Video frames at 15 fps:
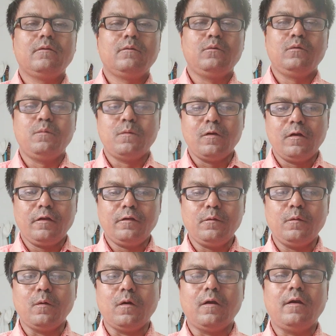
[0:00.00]
Good morning to
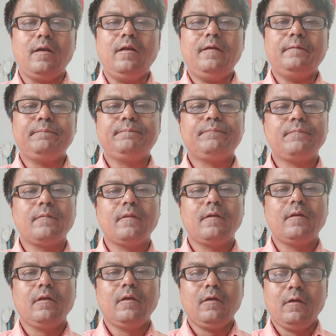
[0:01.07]
all.
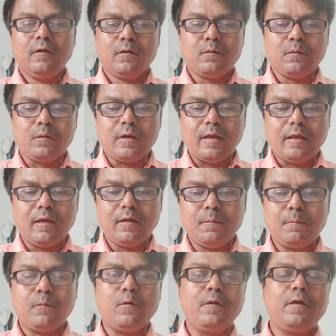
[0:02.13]
Today I
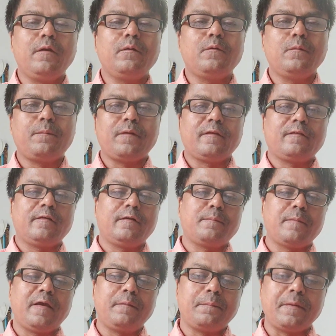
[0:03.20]
am going to present
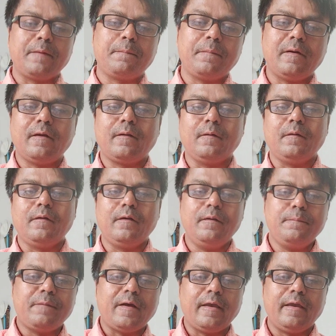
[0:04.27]
my paper
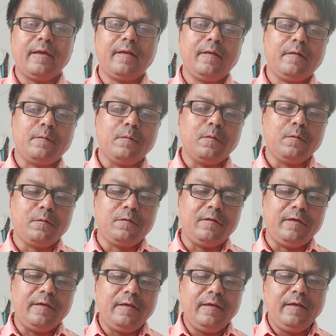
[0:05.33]
on fire
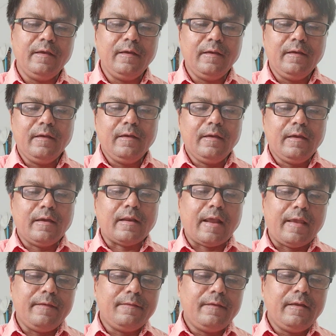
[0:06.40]
ecology.
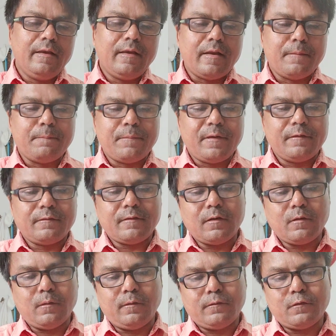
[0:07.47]
Rising temperature
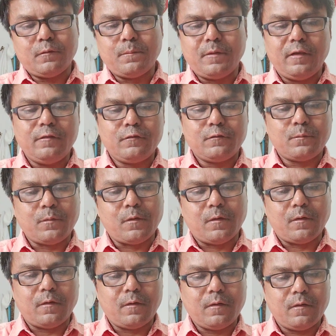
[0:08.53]
also means
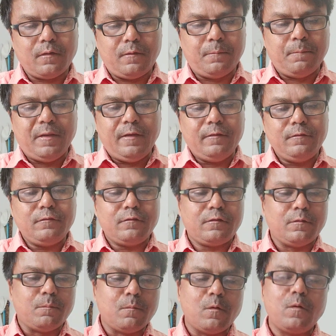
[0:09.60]
more
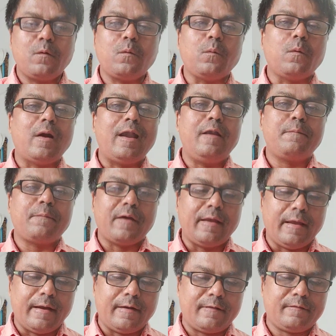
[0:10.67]

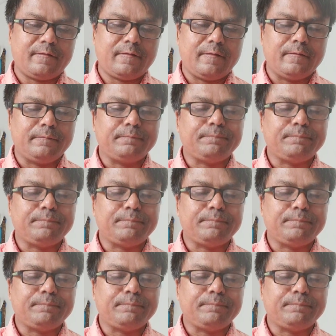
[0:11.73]
wildfires.